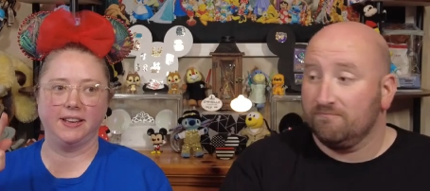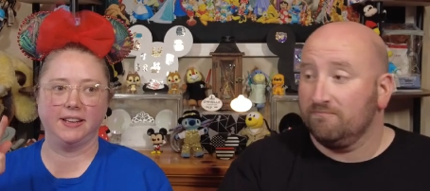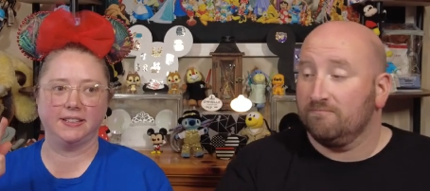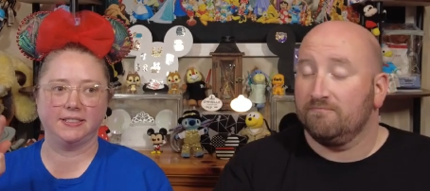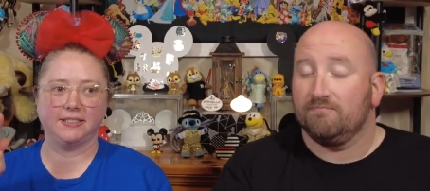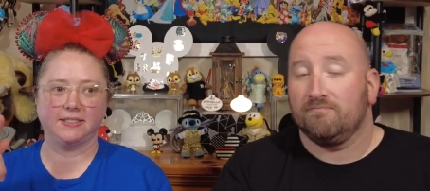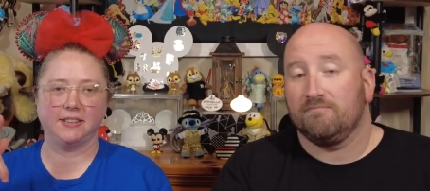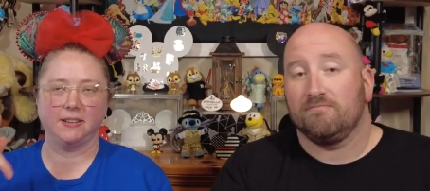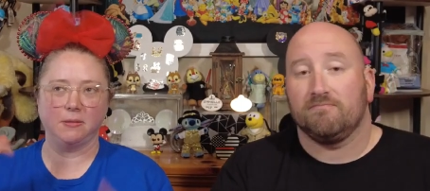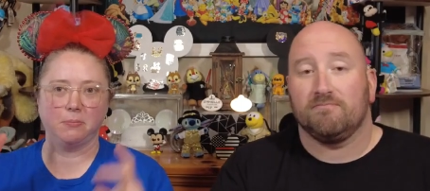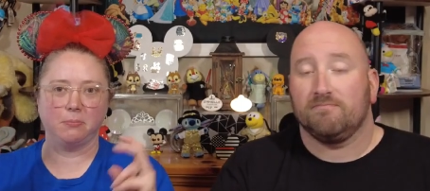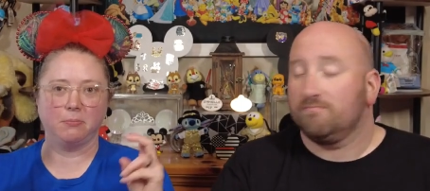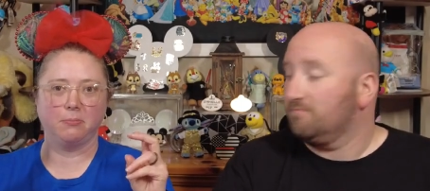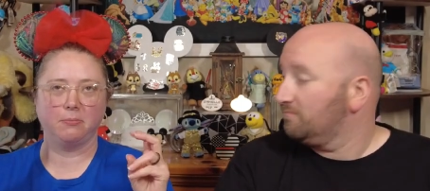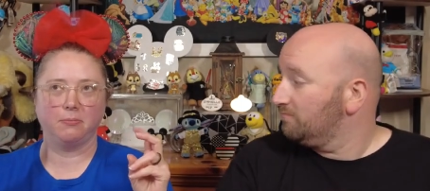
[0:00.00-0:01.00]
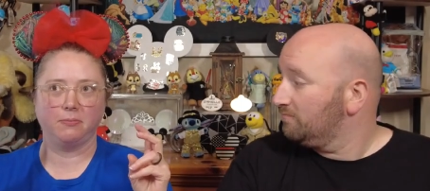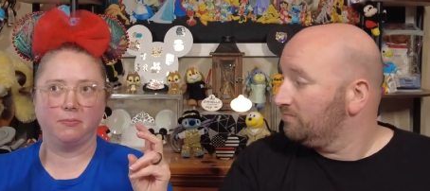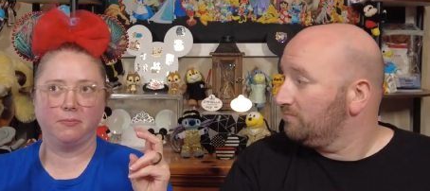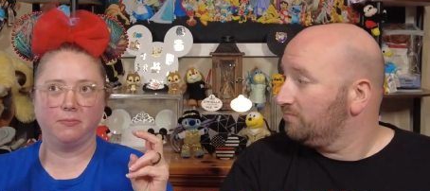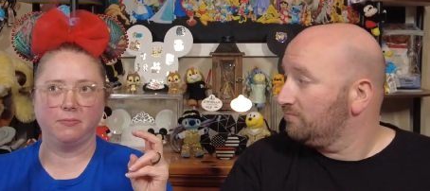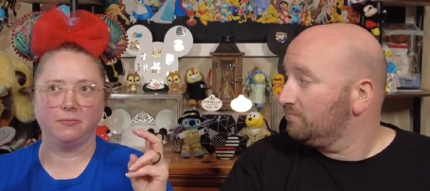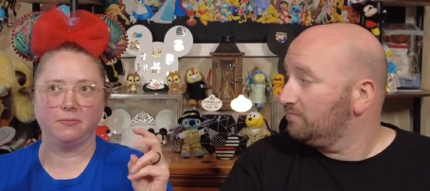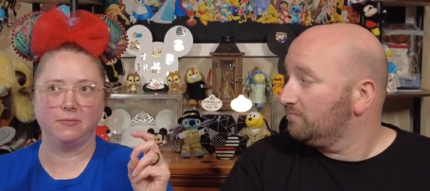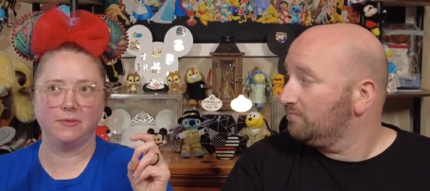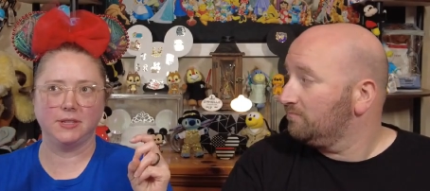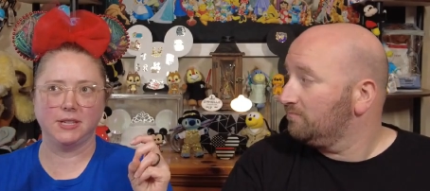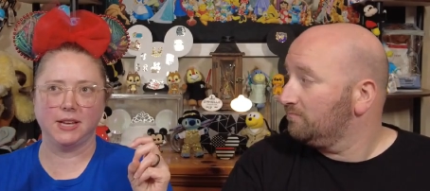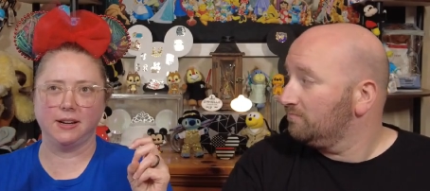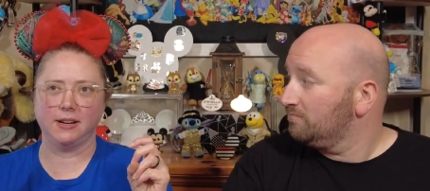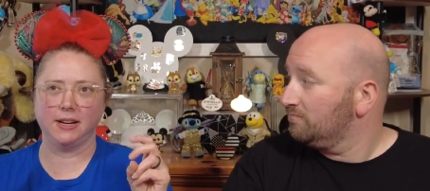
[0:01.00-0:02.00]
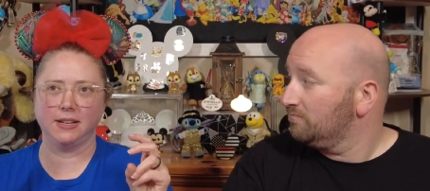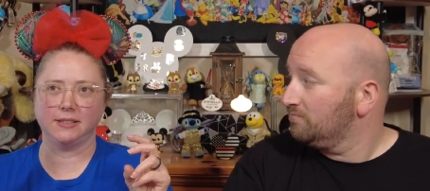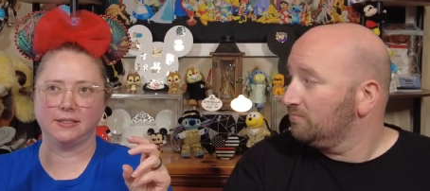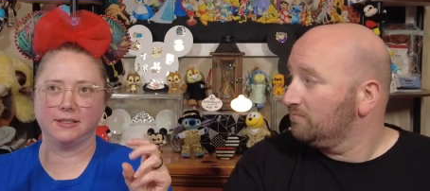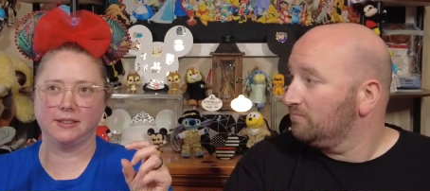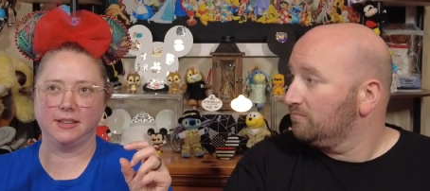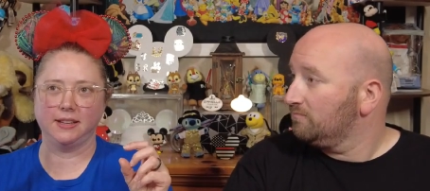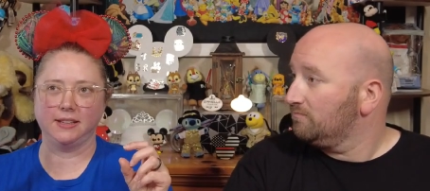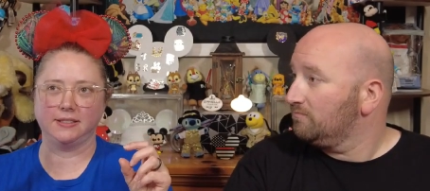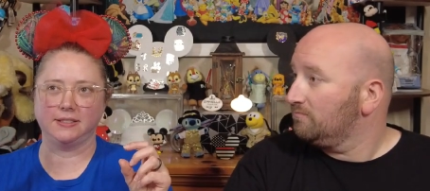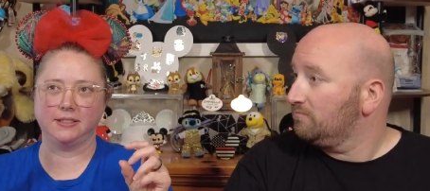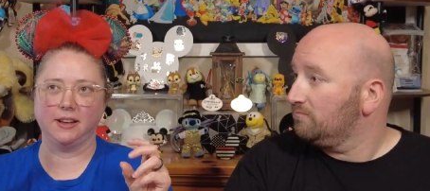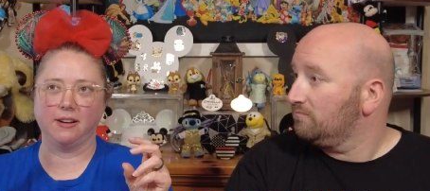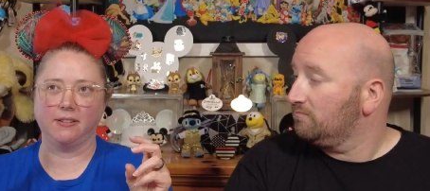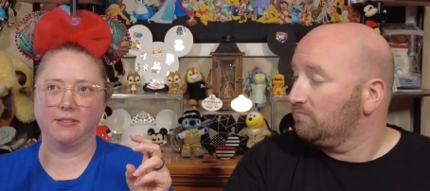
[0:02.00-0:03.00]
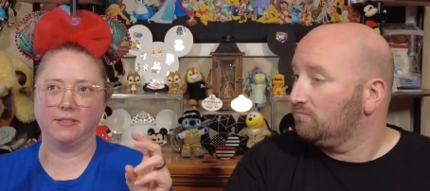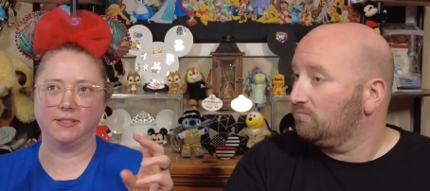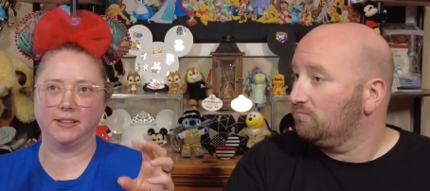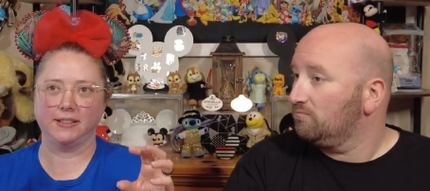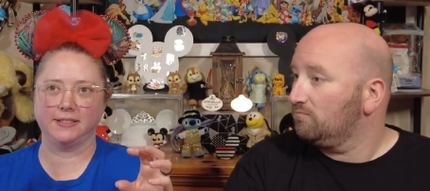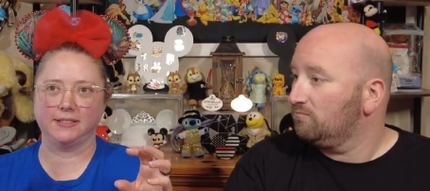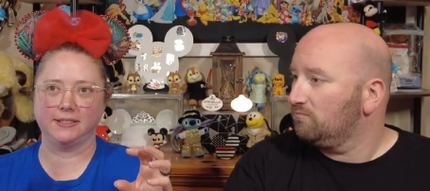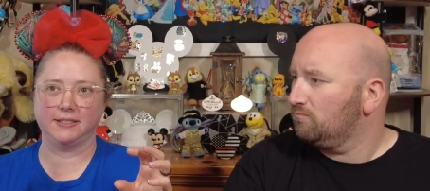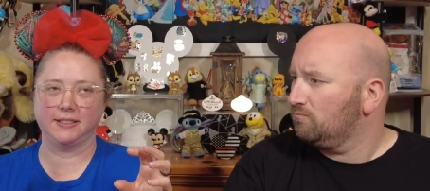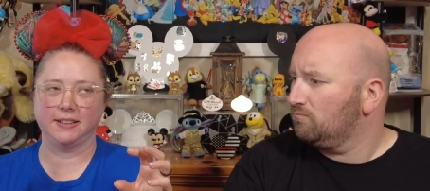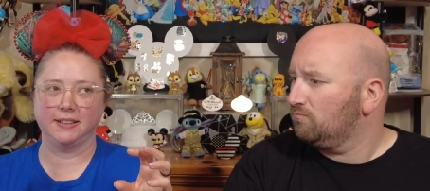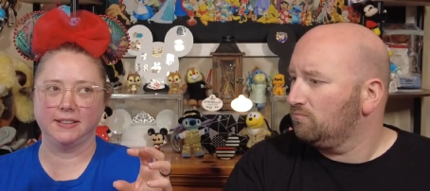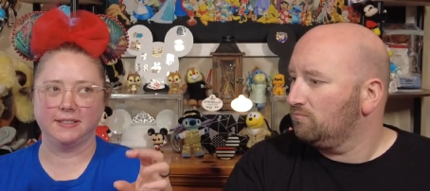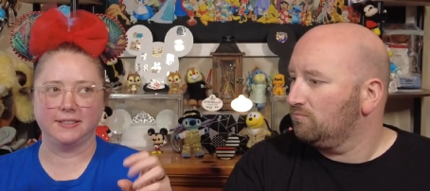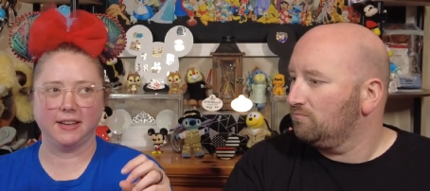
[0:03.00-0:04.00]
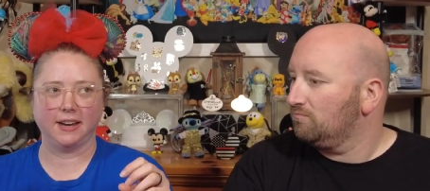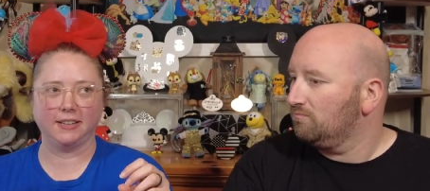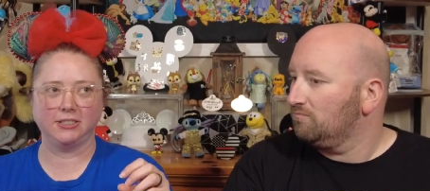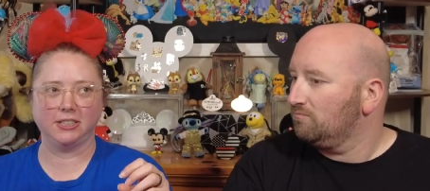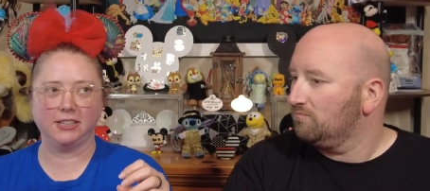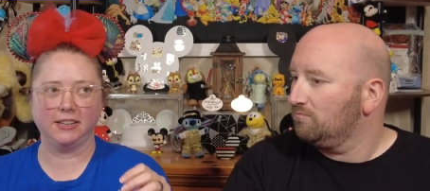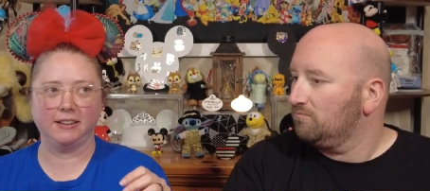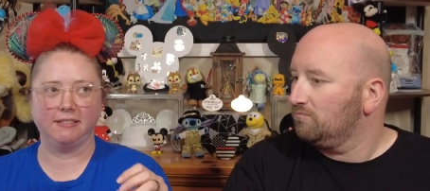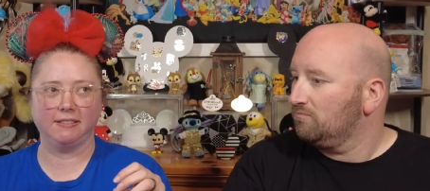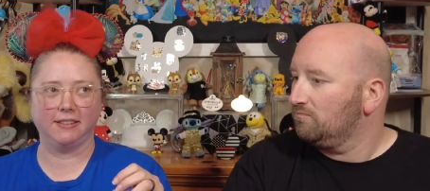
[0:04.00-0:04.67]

Speaker 1: this series, this, no, this section,